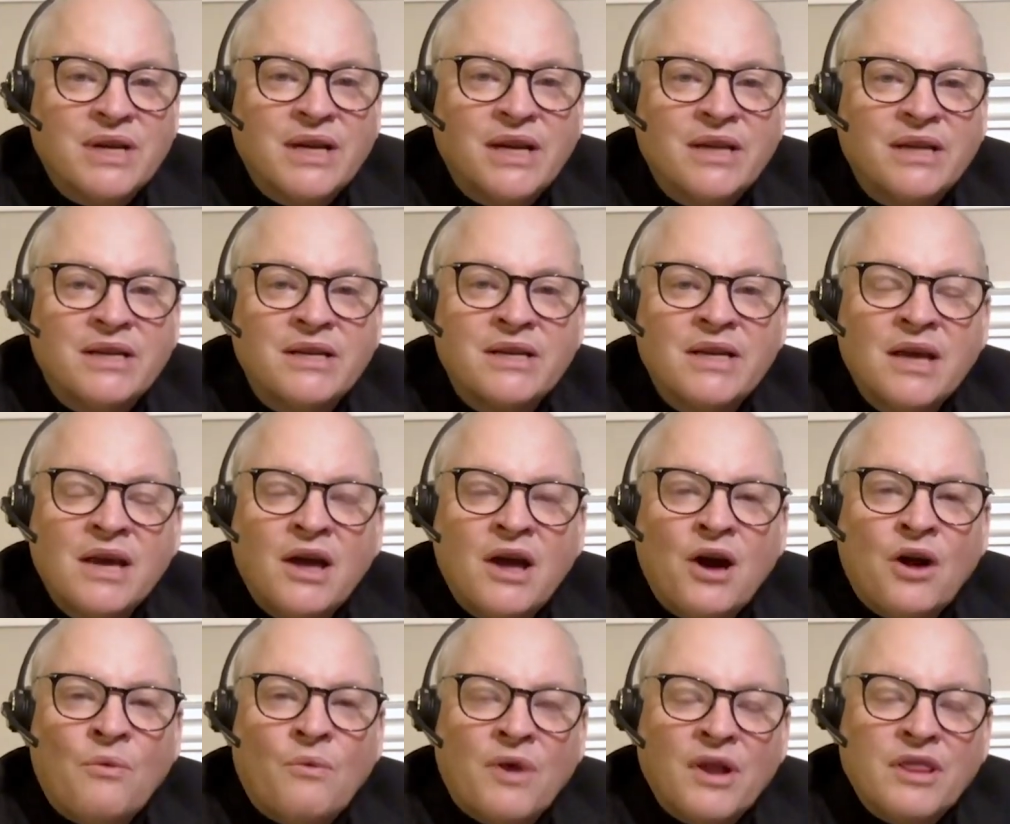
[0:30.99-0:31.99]
And
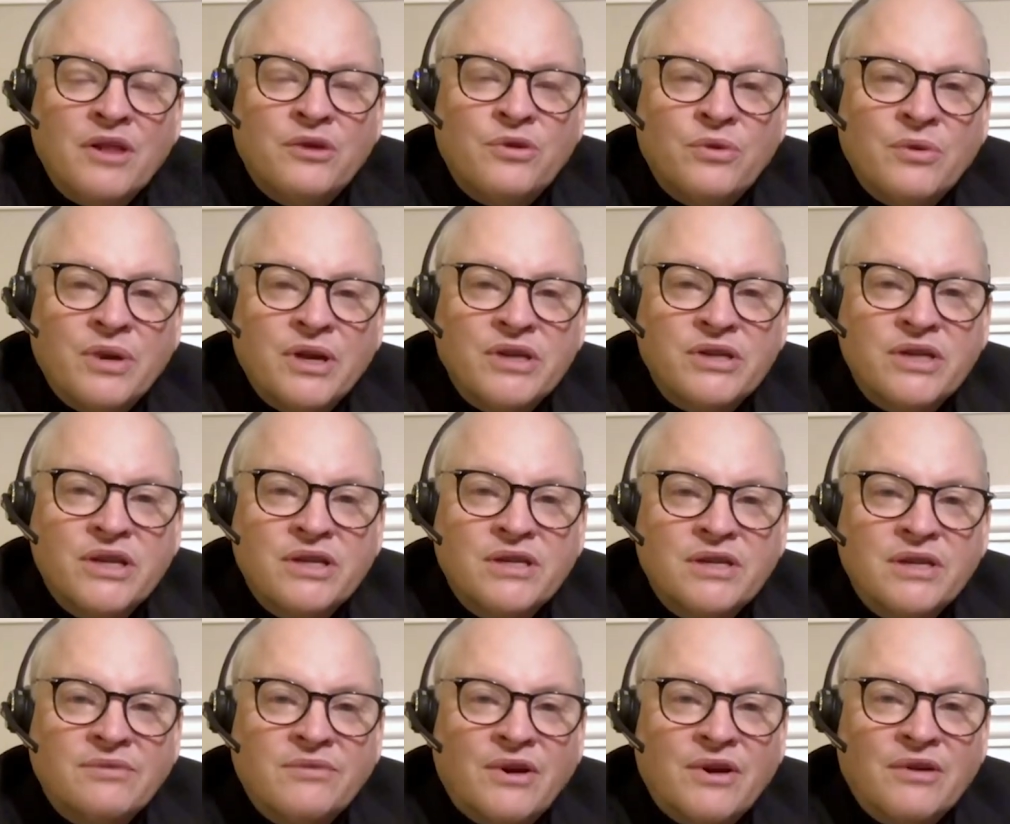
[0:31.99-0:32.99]
one of the traditions
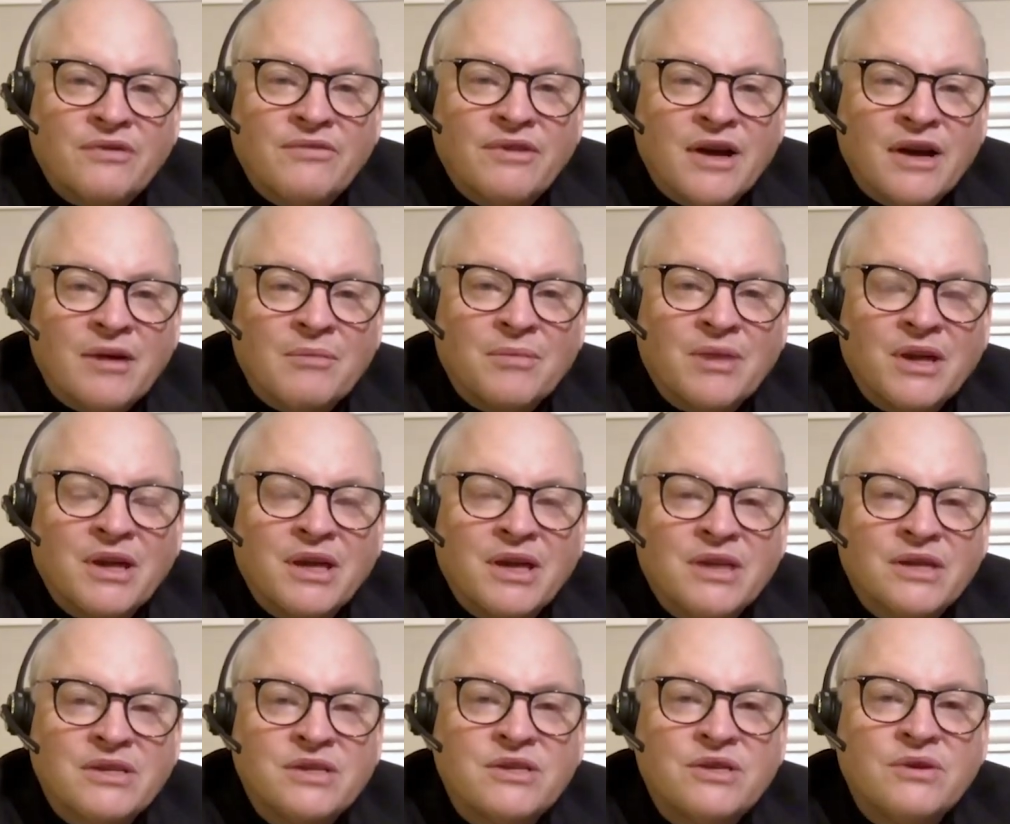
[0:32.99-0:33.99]
of our family
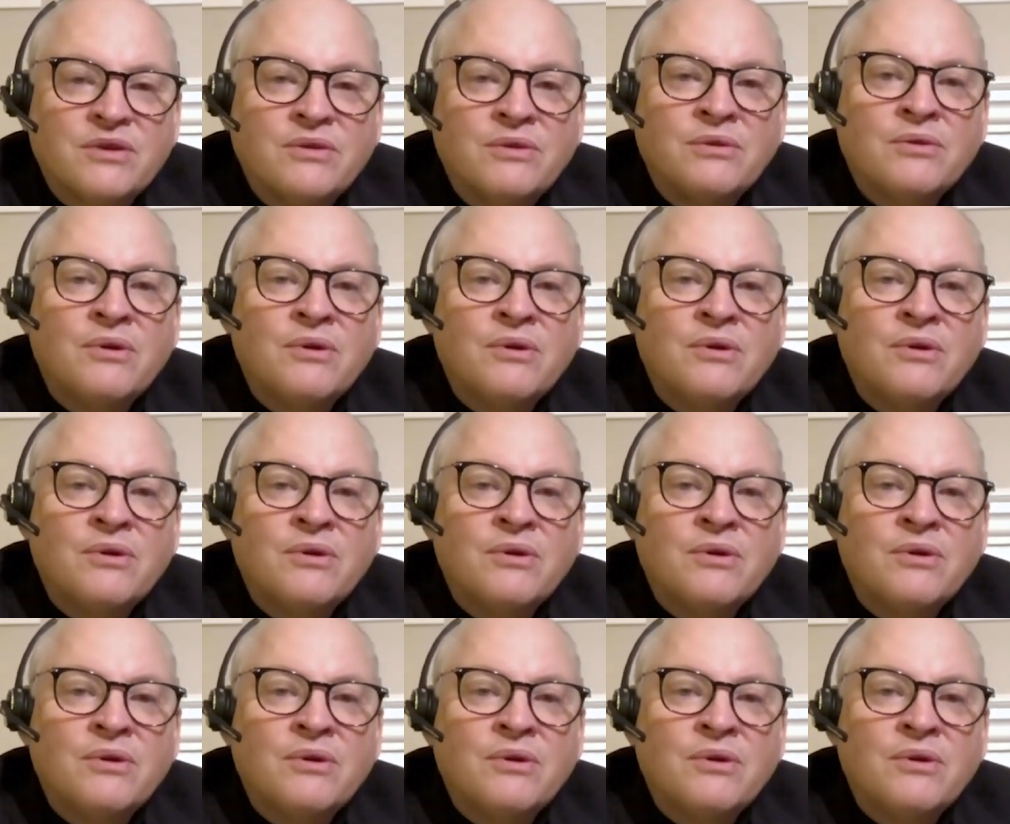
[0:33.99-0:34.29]
is to